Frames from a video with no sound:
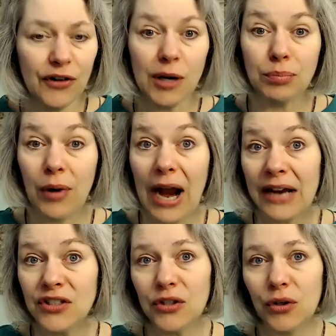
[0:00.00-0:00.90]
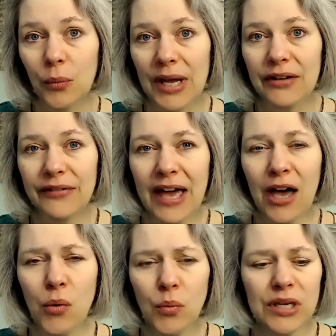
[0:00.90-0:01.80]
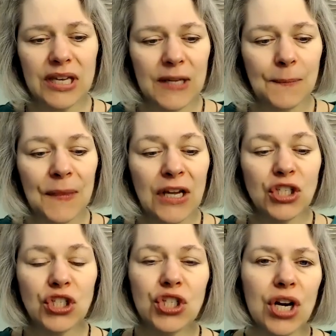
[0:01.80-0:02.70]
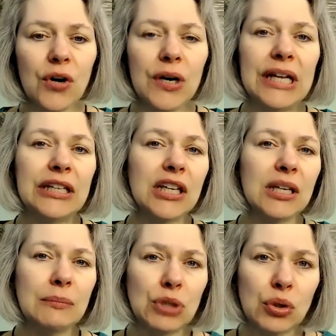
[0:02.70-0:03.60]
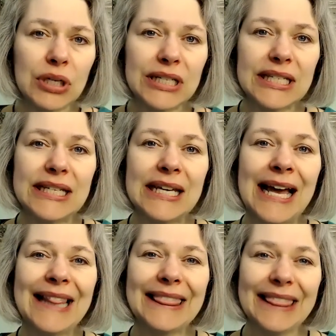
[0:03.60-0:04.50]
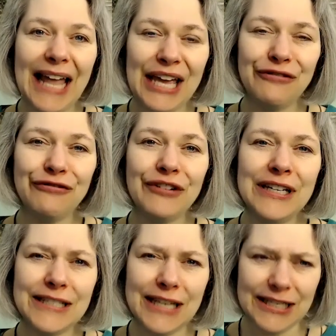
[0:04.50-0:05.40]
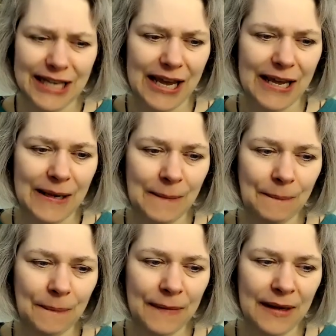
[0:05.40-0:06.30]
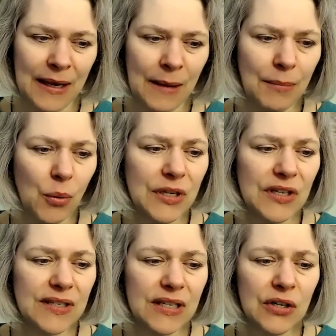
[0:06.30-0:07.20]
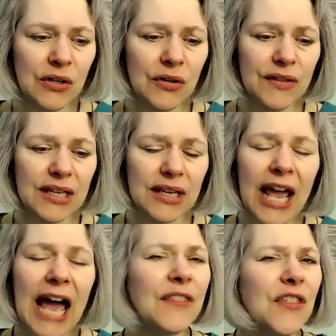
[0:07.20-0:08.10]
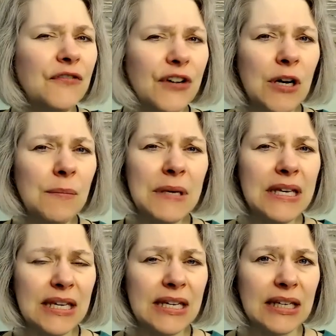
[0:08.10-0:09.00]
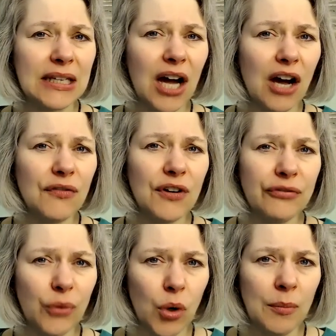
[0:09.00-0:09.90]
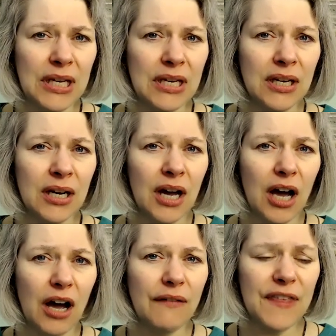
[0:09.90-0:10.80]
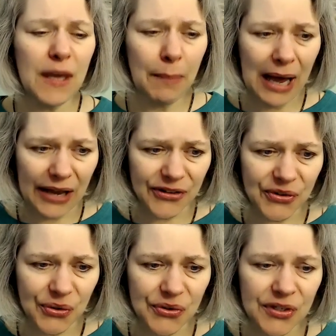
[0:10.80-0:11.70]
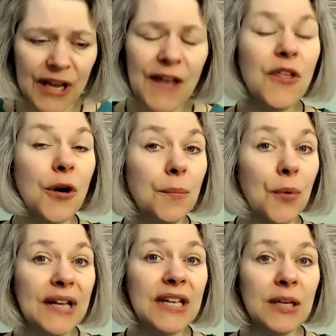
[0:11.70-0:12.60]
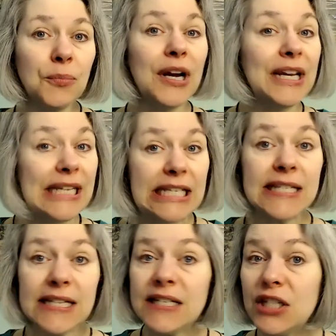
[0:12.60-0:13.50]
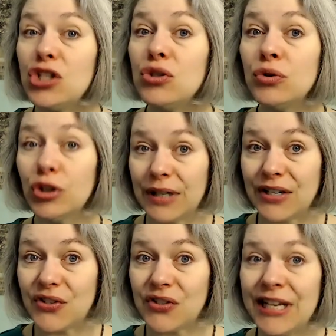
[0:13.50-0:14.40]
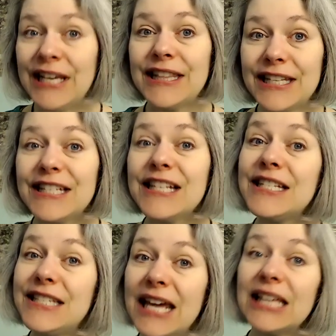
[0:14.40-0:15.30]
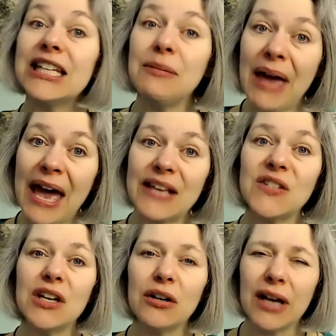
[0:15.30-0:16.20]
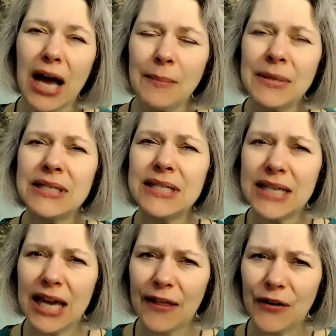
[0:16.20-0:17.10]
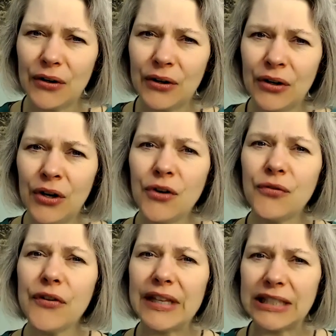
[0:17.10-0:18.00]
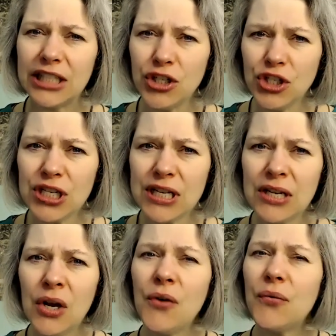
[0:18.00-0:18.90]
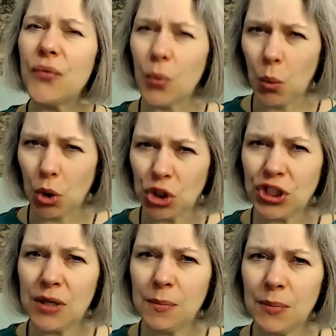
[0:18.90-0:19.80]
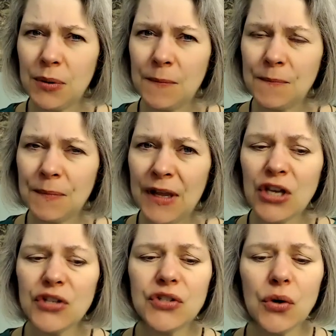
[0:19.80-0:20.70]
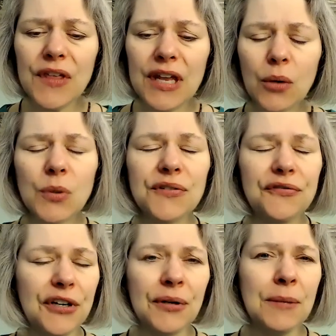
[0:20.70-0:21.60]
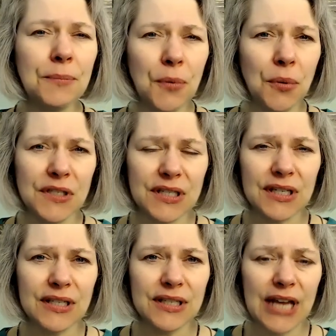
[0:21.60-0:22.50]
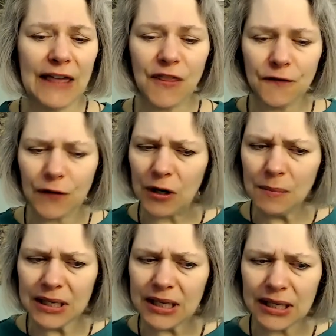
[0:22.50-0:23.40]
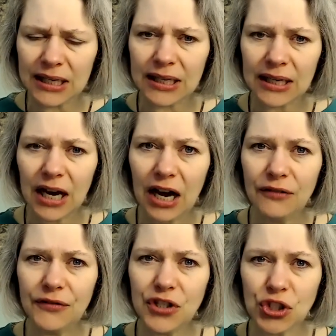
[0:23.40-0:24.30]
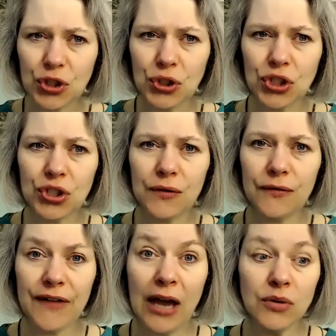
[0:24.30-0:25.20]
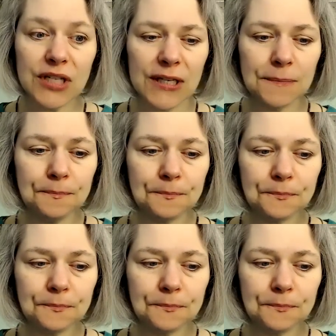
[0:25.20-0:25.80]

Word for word: a very practical way of how we can share in community life today. But we hear that at the very beginning of the forming of the apostles, they're breaking bread. This is the Eucharist, this is daily Mass. They are coming together for the liturgy, for worship. So, that it was very important at the very beginning of the church founding